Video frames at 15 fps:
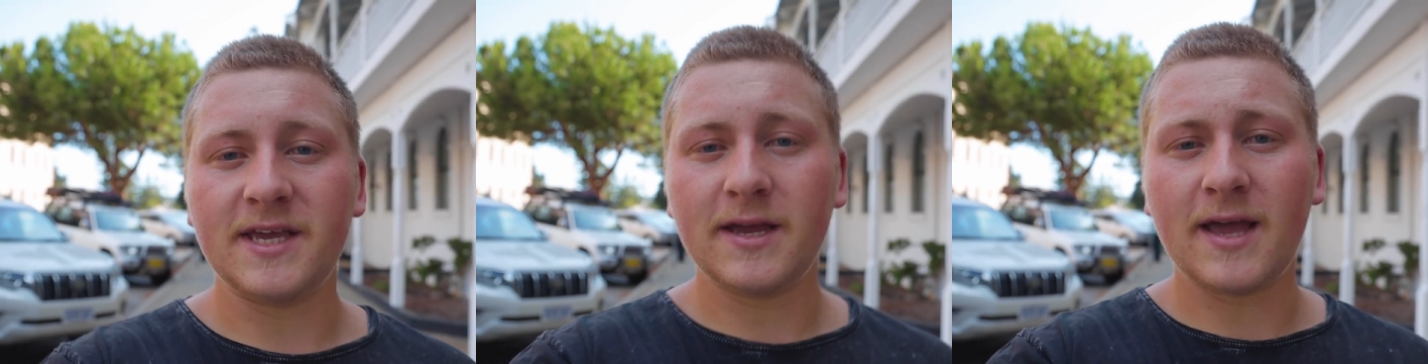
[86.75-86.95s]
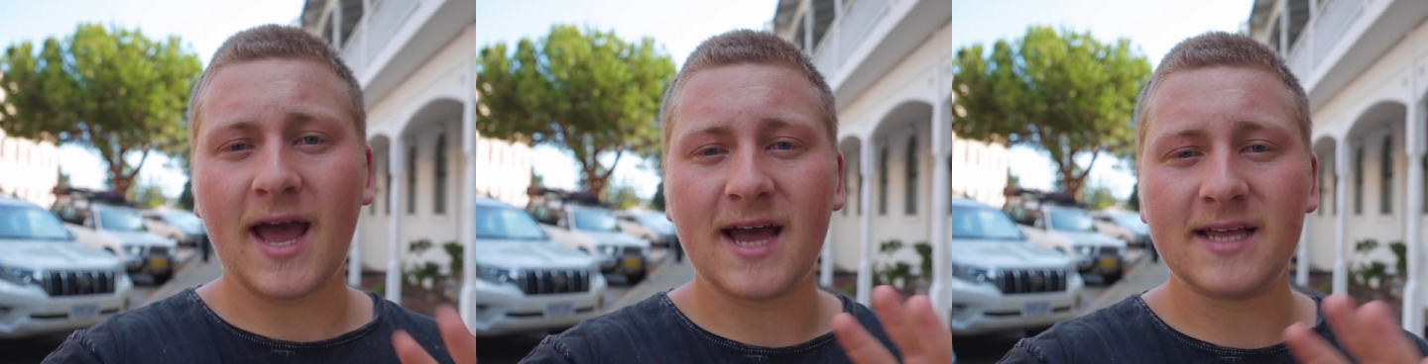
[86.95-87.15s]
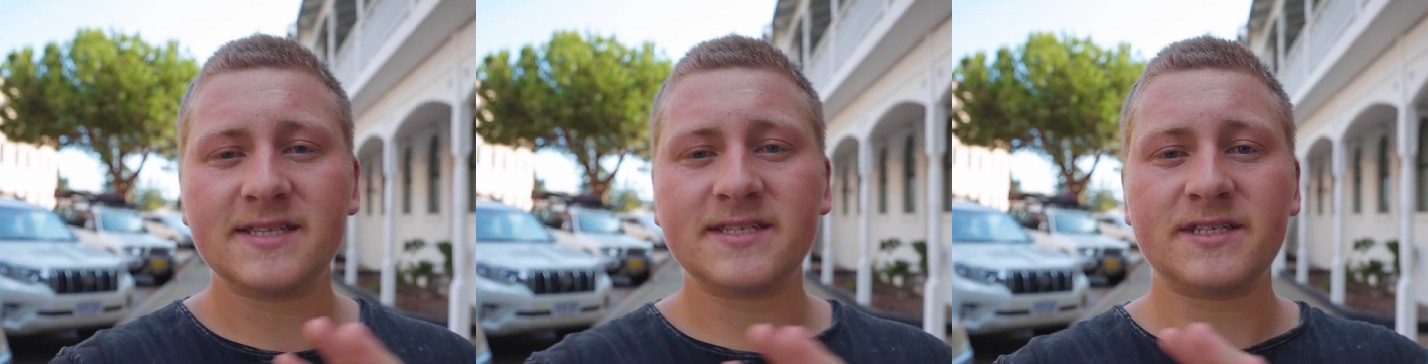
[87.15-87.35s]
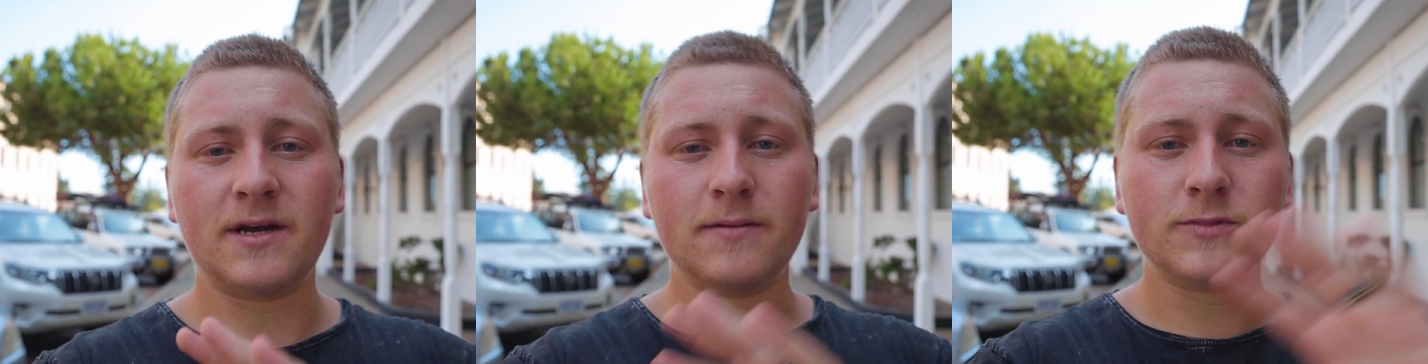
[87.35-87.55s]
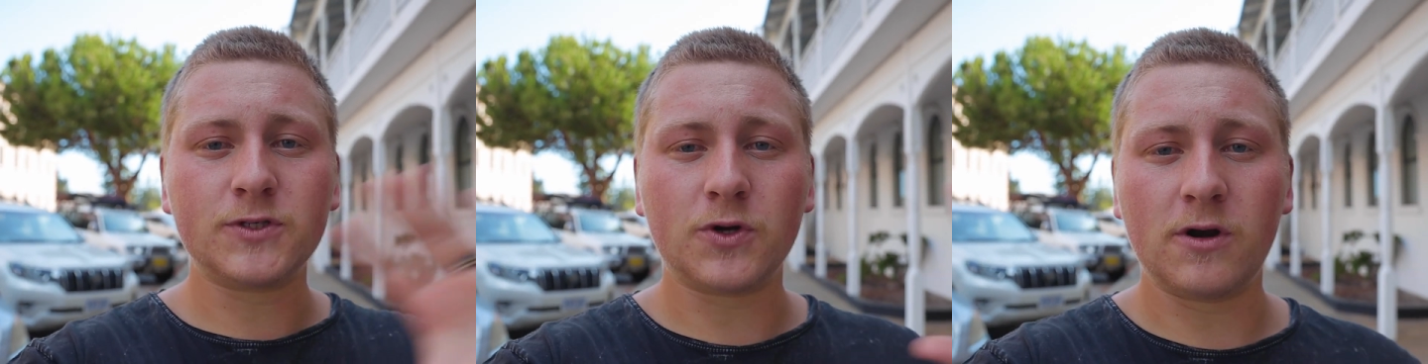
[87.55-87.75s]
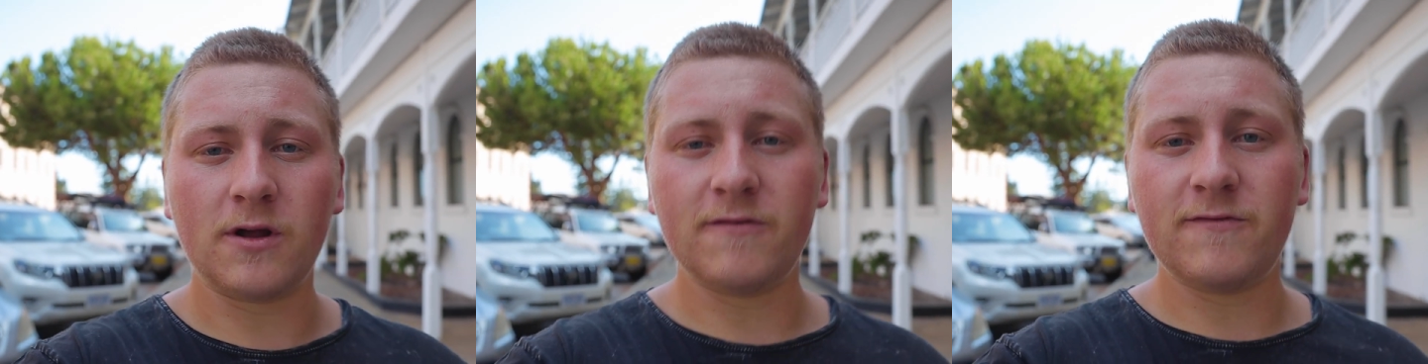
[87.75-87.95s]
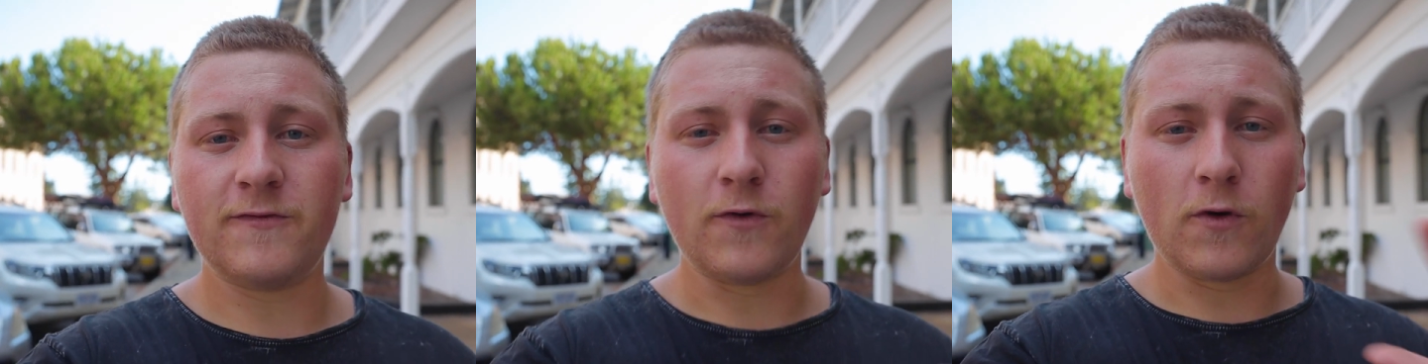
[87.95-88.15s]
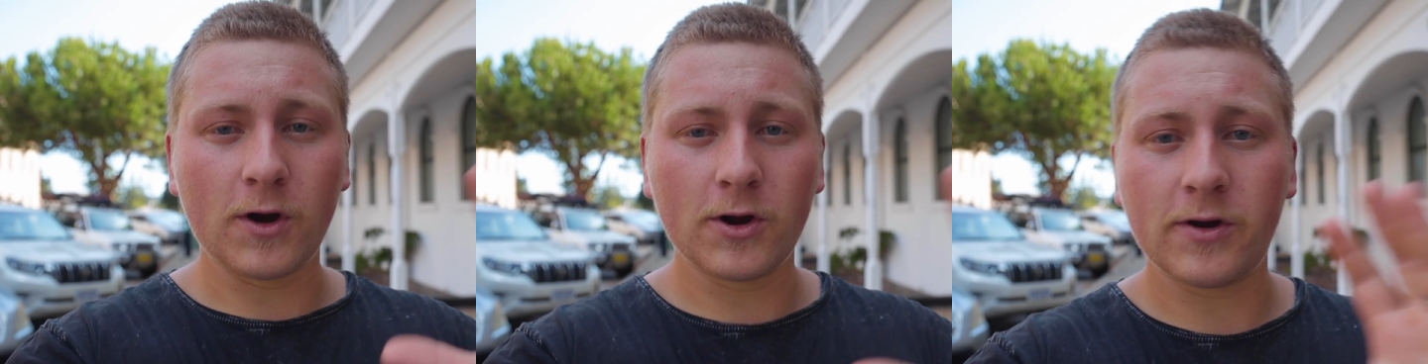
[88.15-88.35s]
you add some sort of
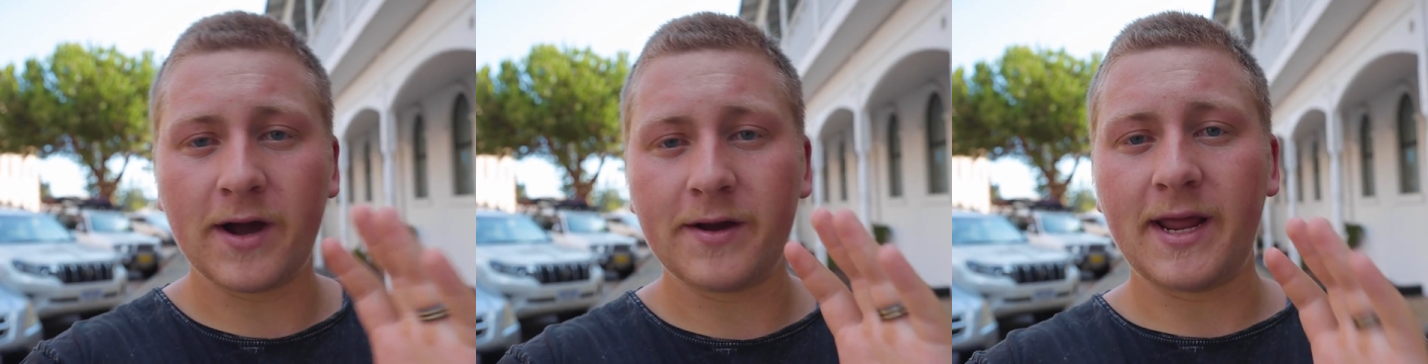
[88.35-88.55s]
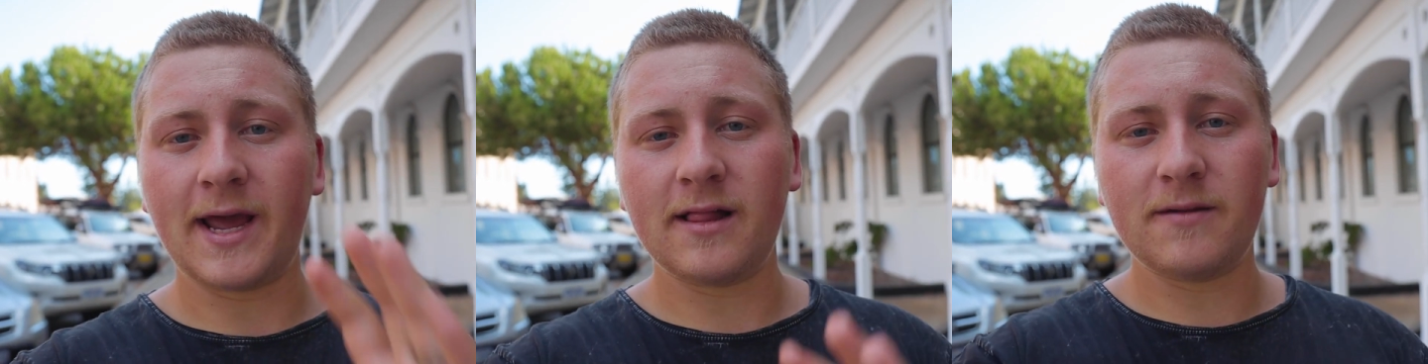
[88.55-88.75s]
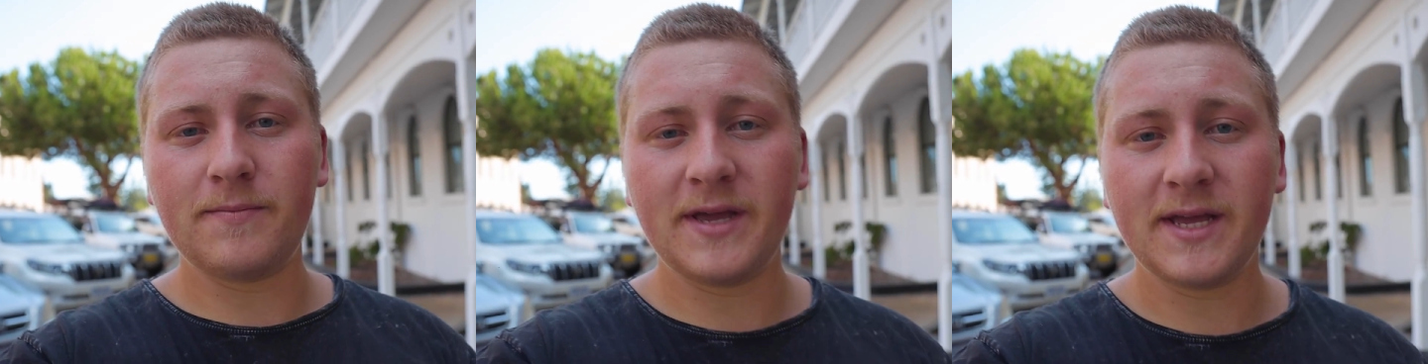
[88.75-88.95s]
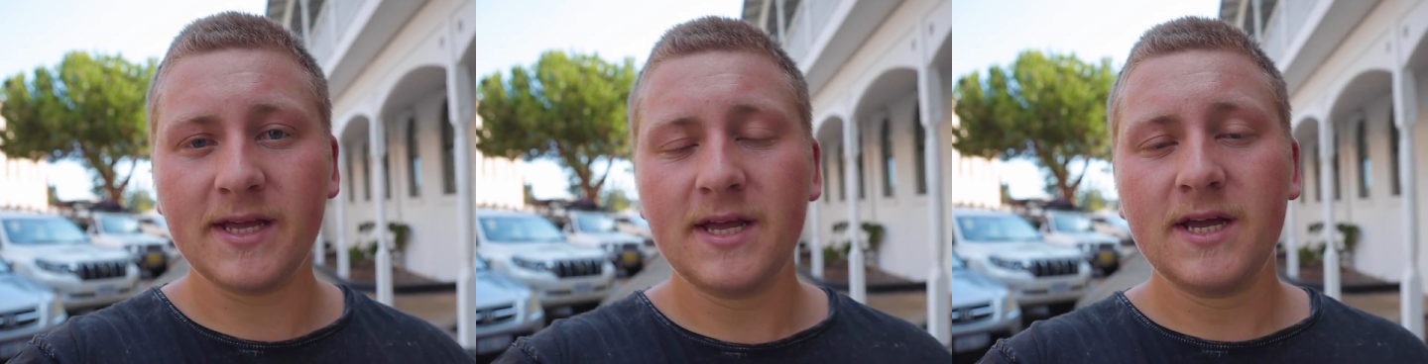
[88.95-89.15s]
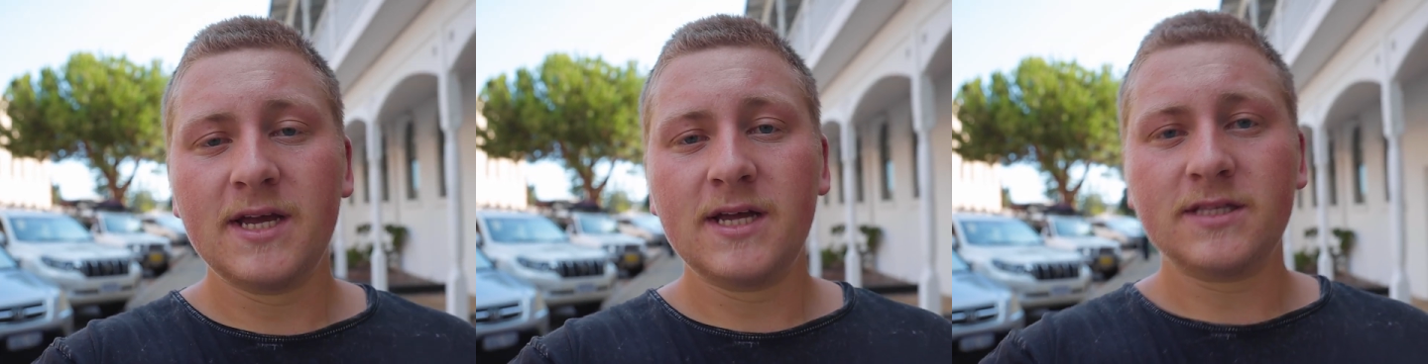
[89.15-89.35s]
foreground element